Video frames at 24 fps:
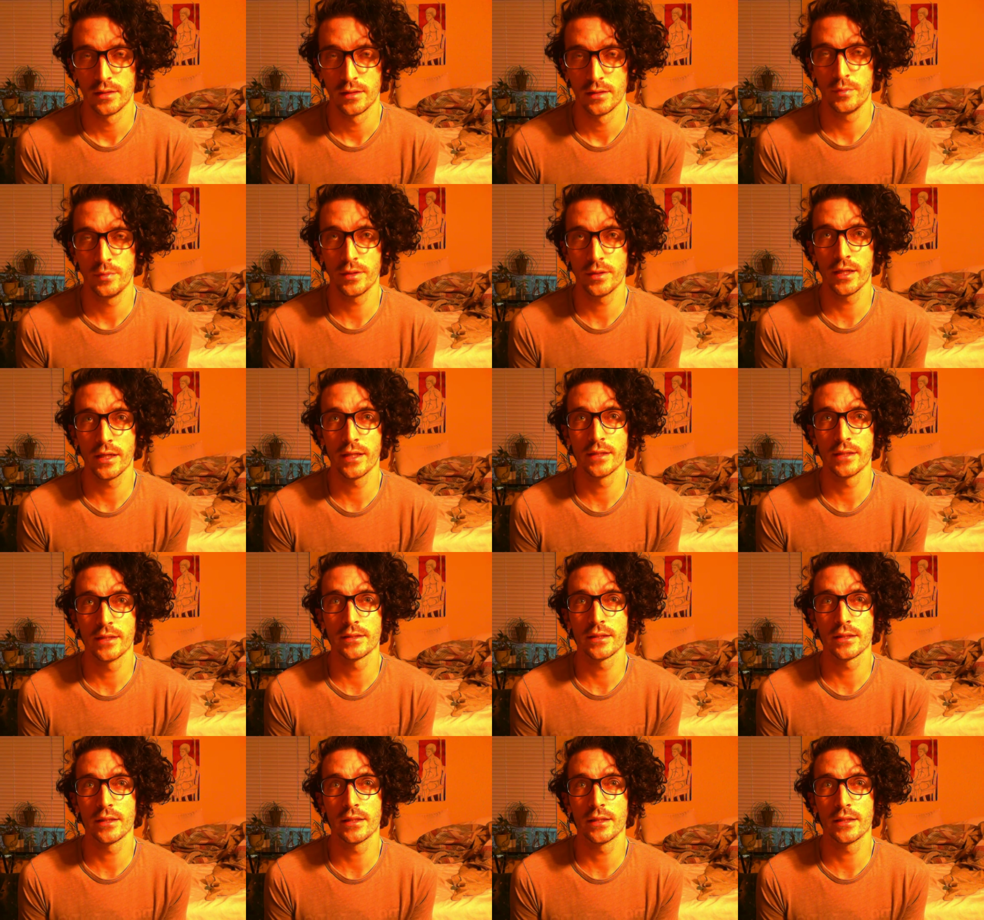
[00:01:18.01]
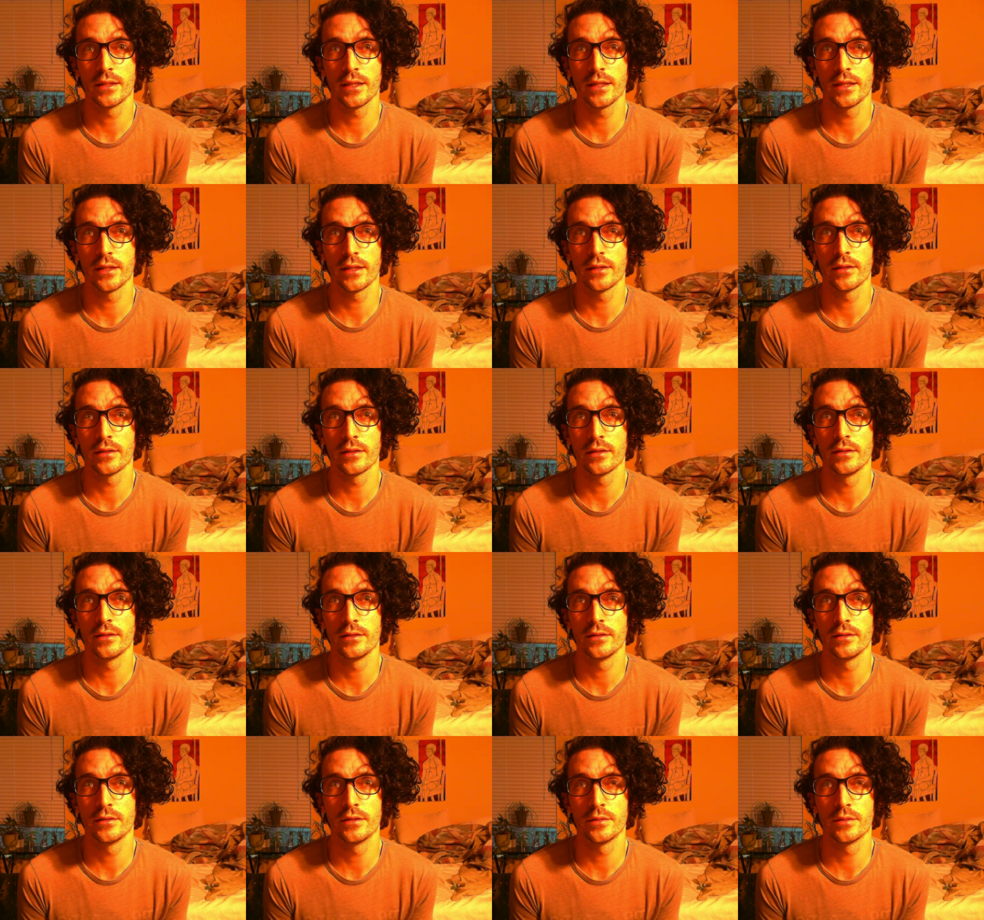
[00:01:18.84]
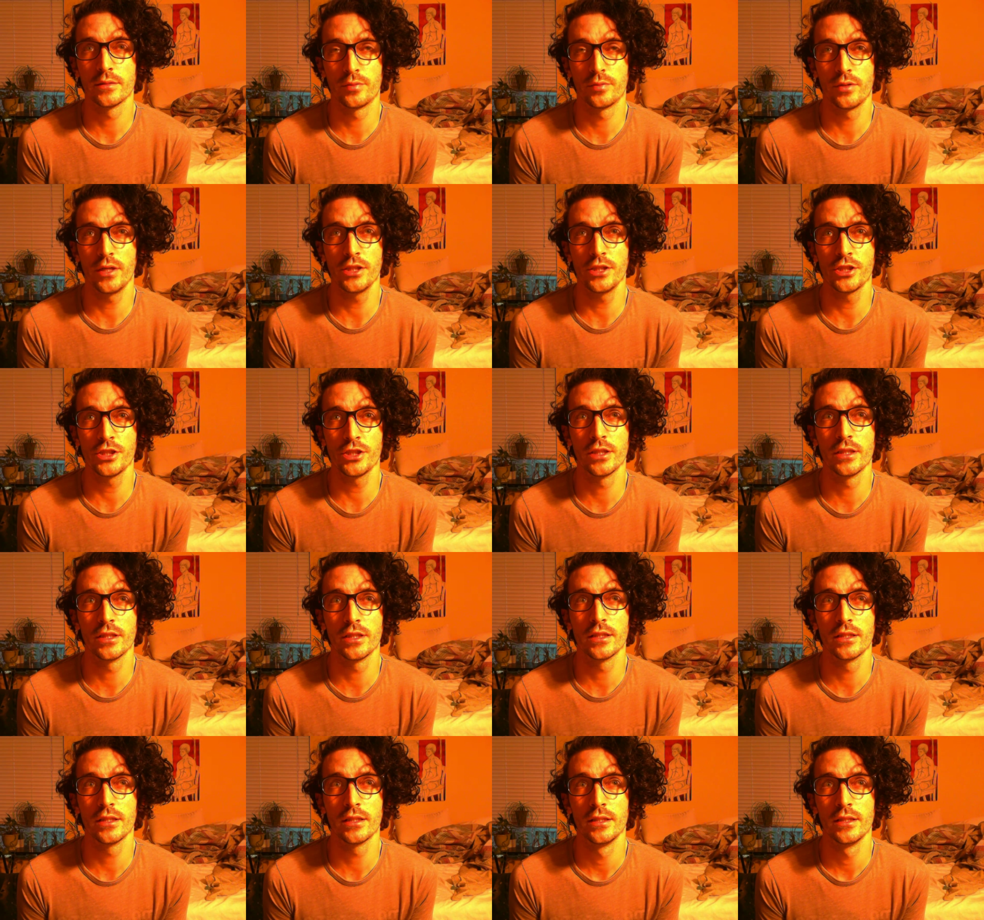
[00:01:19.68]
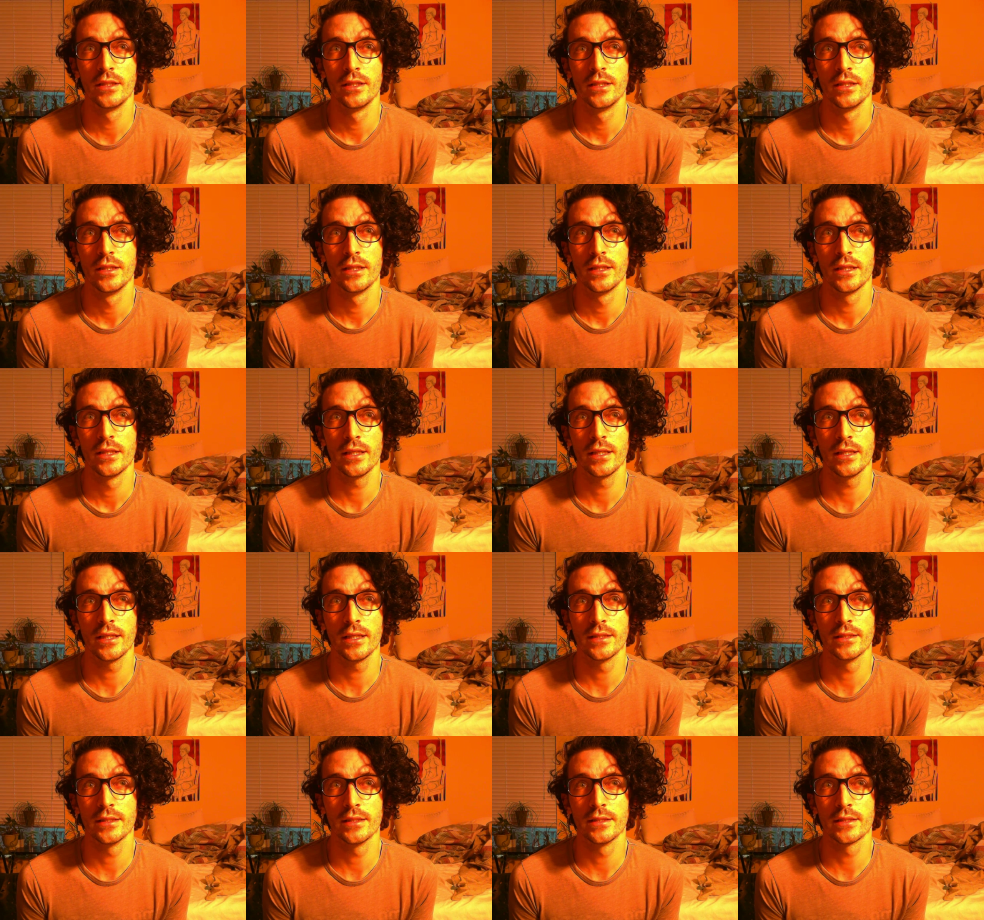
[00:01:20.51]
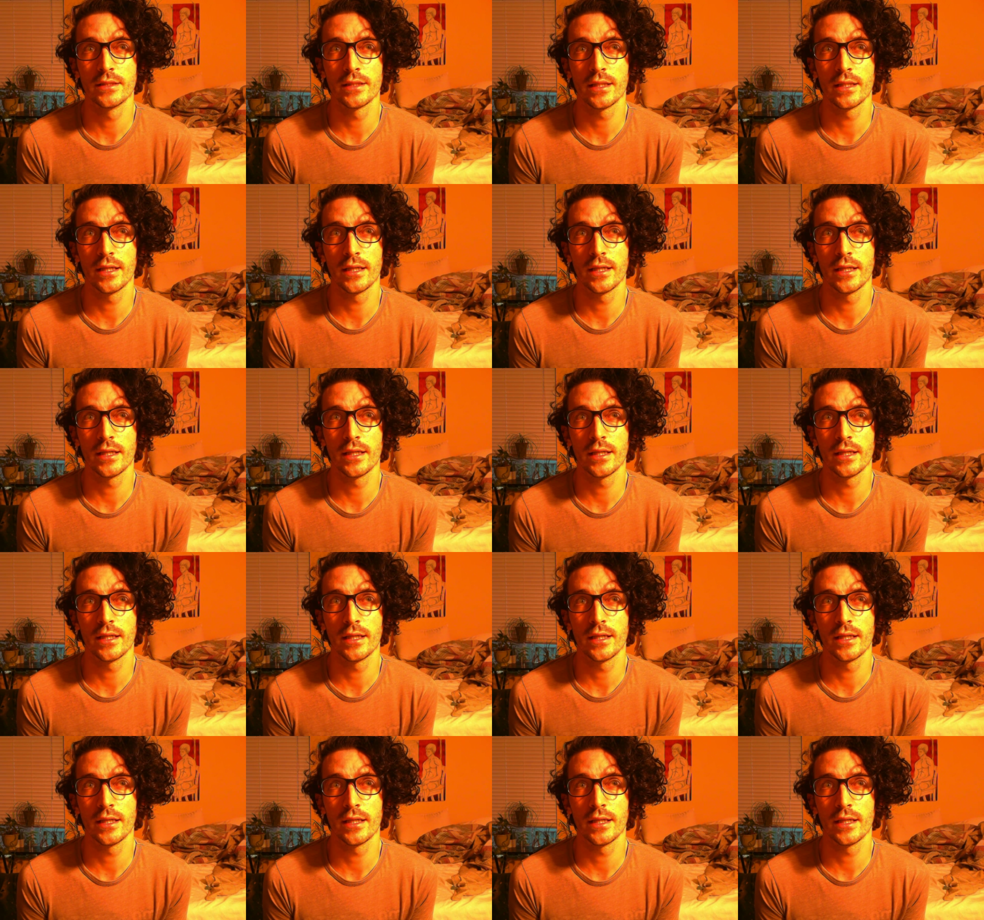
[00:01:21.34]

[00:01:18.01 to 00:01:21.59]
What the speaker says: because their depression is